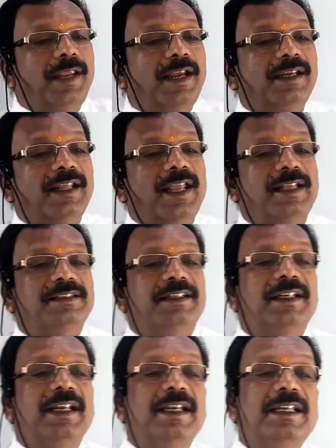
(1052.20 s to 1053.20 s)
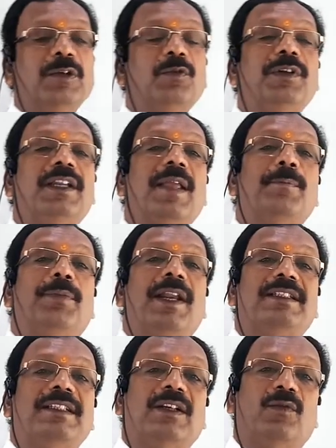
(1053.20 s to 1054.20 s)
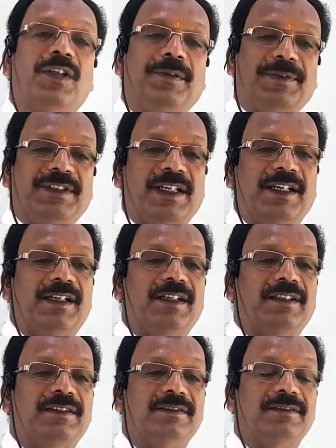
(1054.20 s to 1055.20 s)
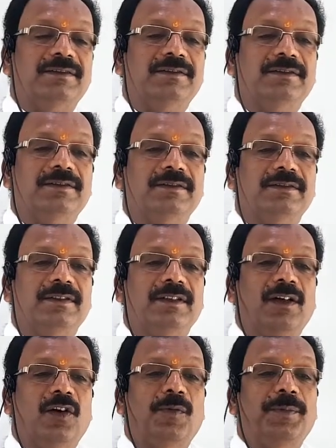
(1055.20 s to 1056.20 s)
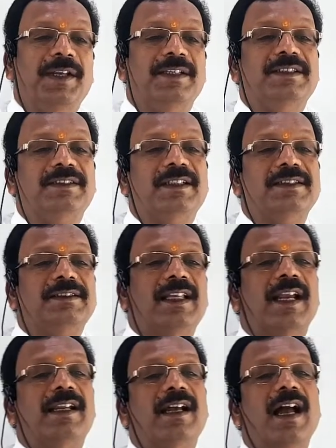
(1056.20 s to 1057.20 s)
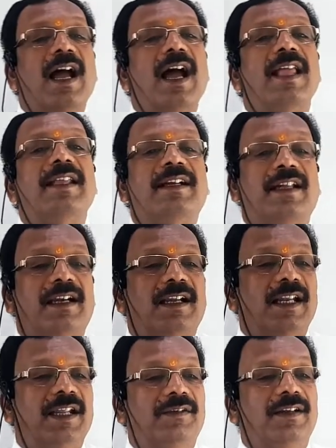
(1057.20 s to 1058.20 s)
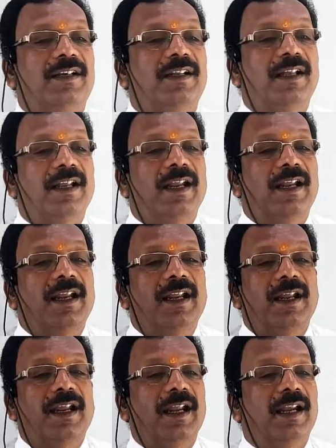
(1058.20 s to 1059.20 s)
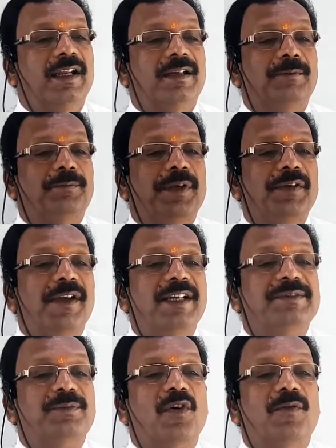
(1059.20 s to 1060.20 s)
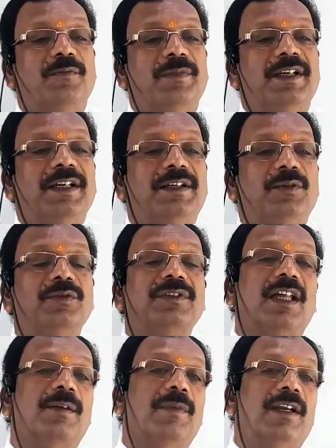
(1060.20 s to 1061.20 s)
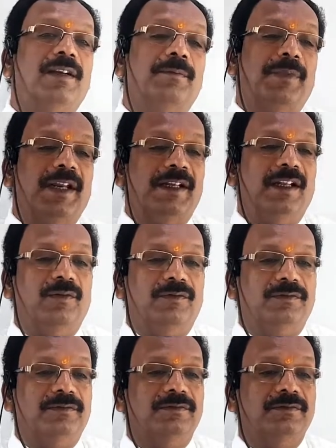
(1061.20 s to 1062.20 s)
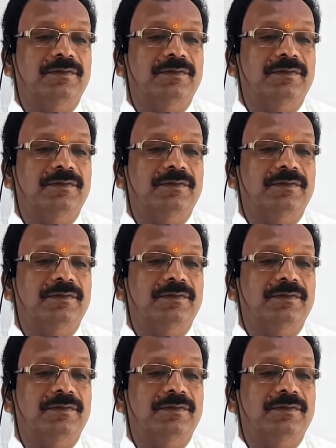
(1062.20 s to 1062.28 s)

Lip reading: FET has negative temperature coefficient of resistance at high current level and prevents from lead to thermal breakdown,